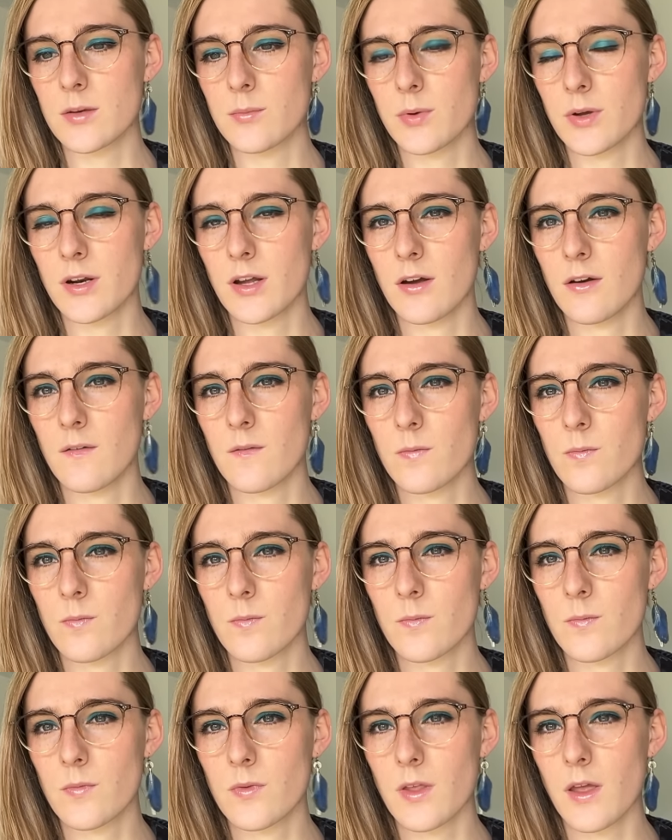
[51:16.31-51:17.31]
but
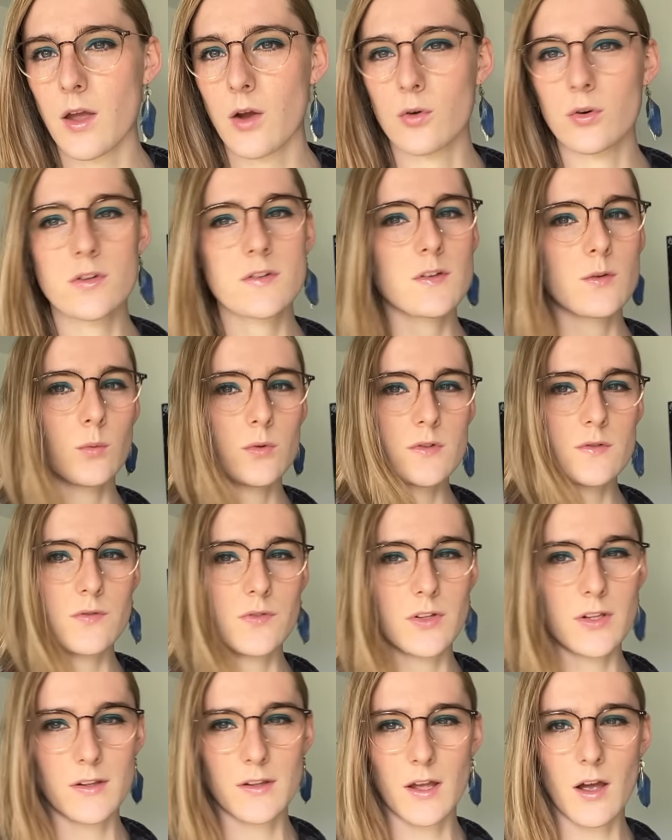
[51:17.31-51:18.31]
I honestly wasn't
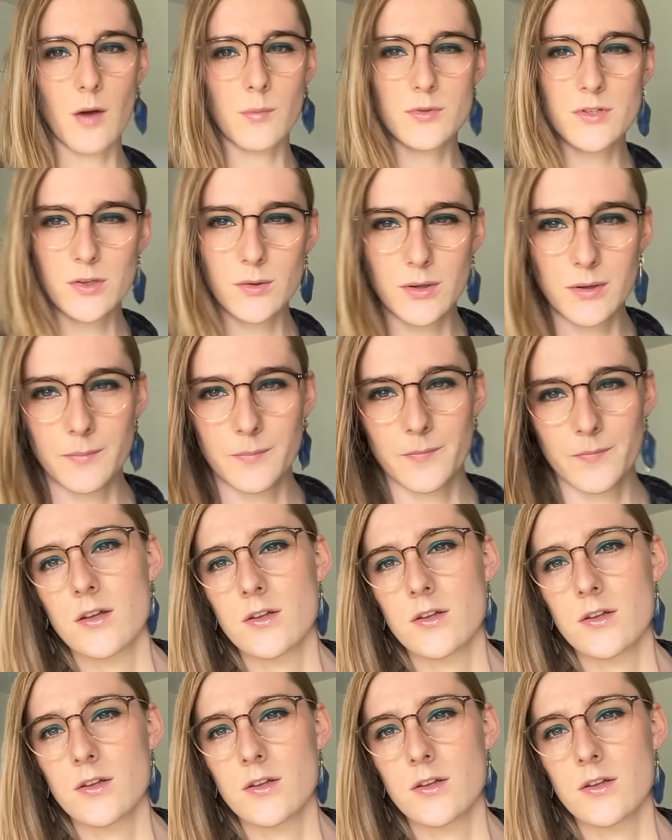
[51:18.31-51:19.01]
feeling that up to it.